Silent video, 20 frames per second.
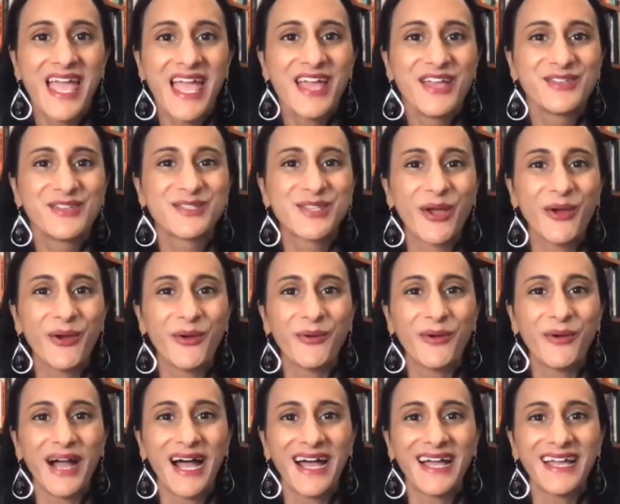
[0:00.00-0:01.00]
So,
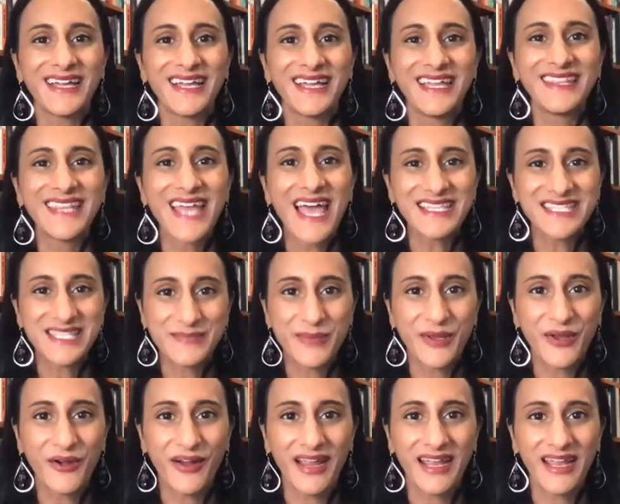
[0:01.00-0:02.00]
uh, in that
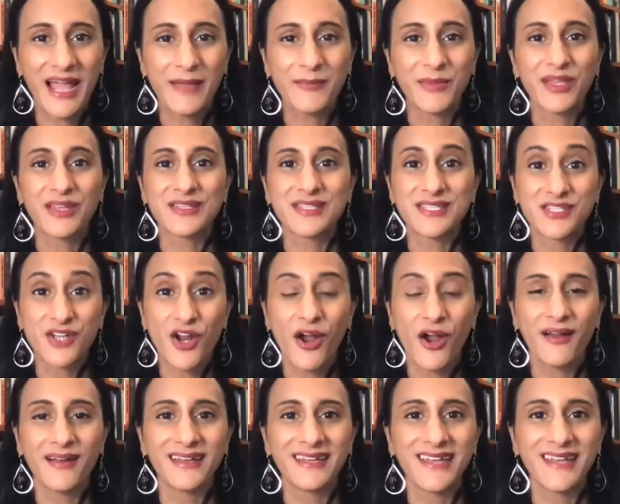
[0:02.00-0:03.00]
spirit, I'm going to
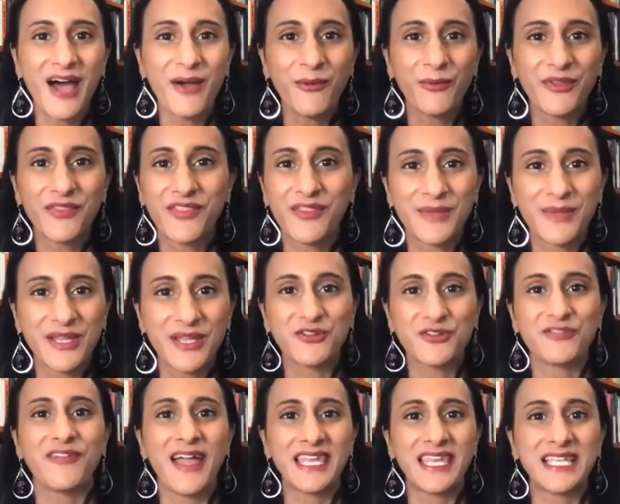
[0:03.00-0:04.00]
start not with the major
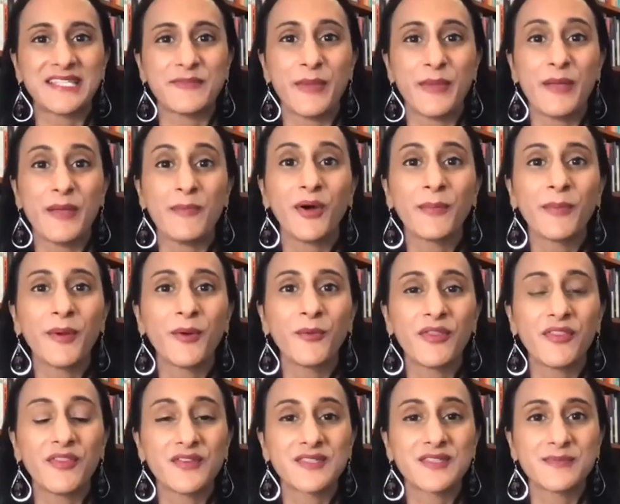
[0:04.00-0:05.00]
findings of my book, but
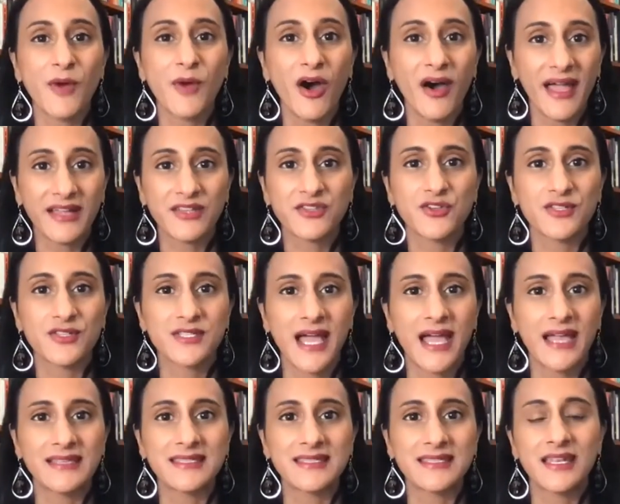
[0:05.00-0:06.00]
with a small
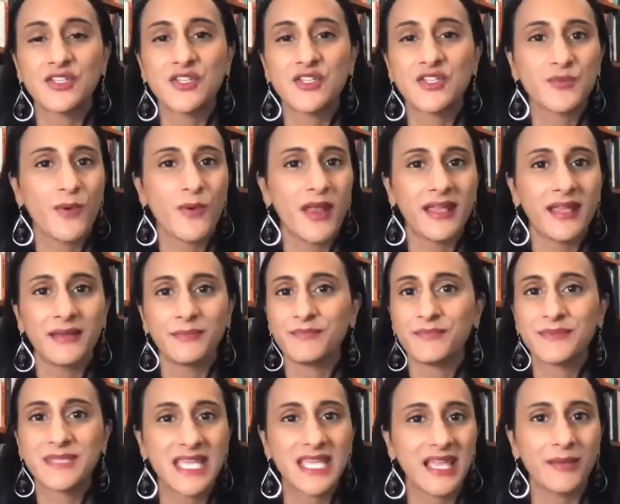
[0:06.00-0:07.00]
exercise that I just want to
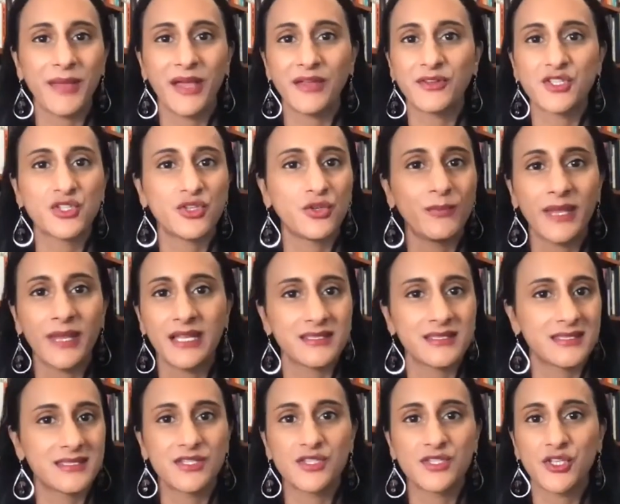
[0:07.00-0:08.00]
take about two
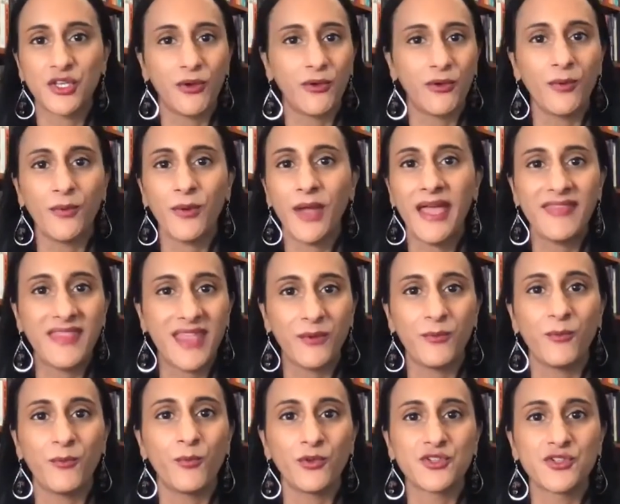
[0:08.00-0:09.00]
minutes to do. And
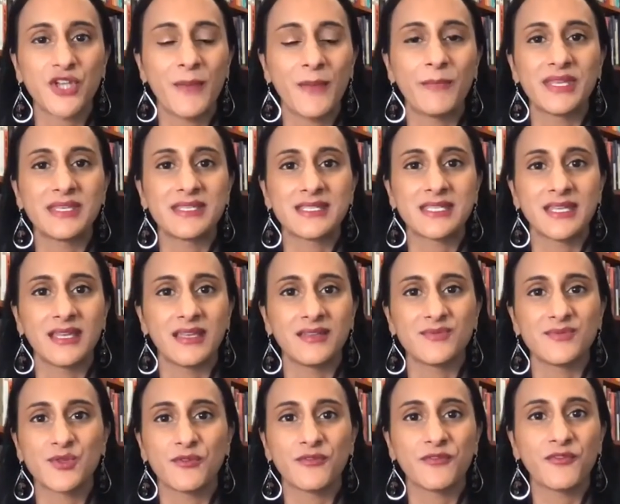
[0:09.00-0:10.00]
then we'll jump into
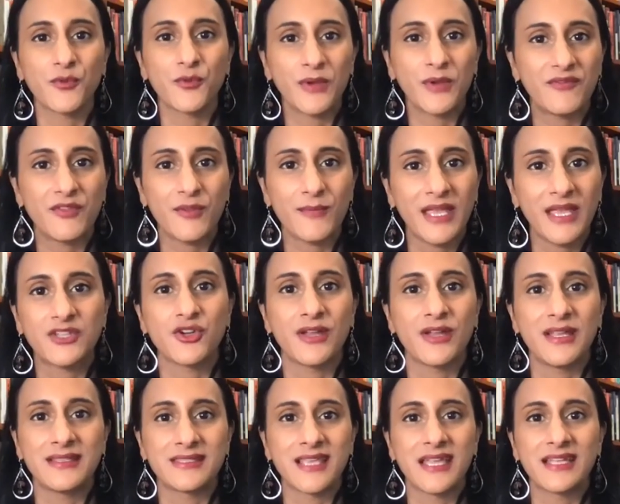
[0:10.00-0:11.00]
sort of three of the major
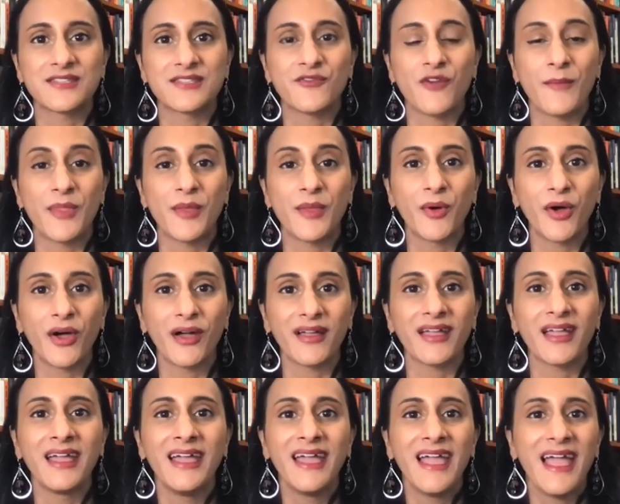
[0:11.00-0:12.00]
insights from the book
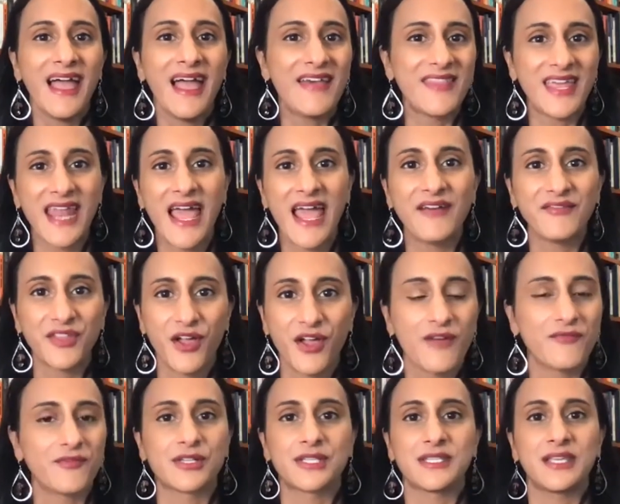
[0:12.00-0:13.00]
and then have the
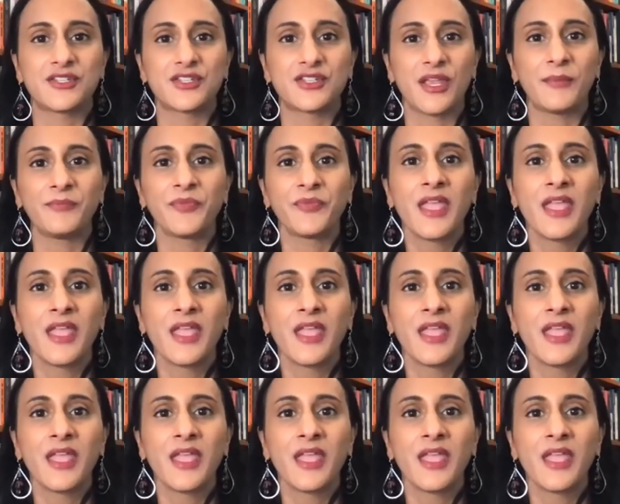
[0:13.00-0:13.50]
conversation.